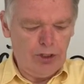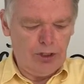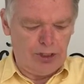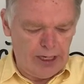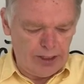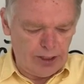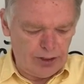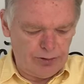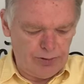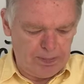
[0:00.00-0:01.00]

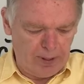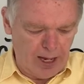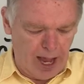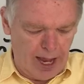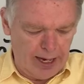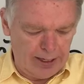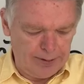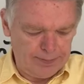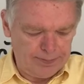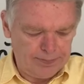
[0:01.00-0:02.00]
Jesus replied,
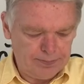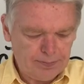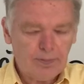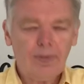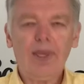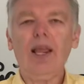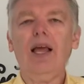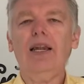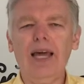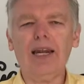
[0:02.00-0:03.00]

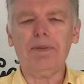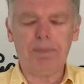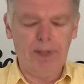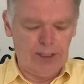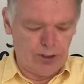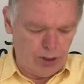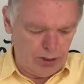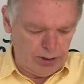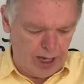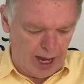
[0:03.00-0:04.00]
Let it be
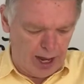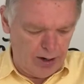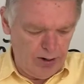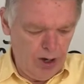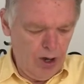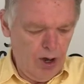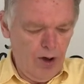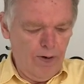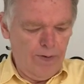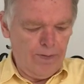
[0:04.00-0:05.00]
so now.
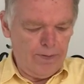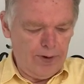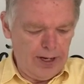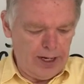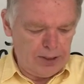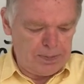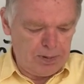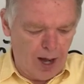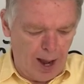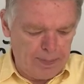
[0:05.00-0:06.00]
It is
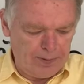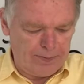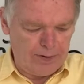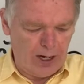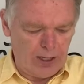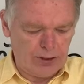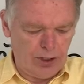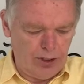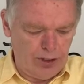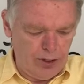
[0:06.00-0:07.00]
proper for us
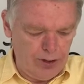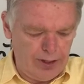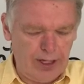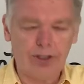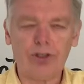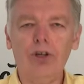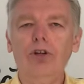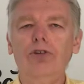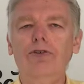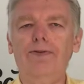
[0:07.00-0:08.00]
to do this
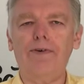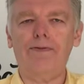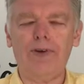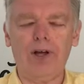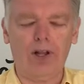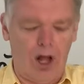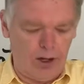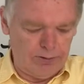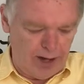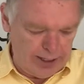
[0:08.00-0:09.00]
to fulfill
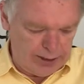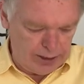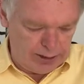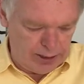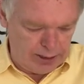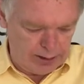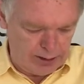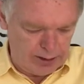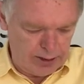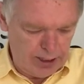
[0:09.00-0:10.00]
all
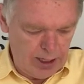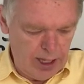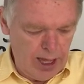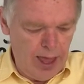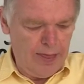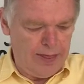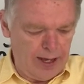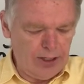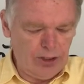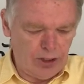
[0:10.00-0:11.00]
righteousness.
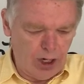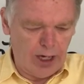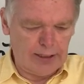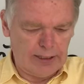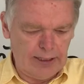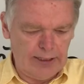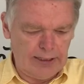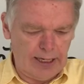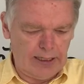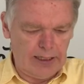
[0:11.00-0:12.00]
Then John
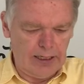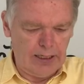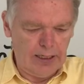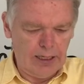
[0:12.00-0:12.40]
consented.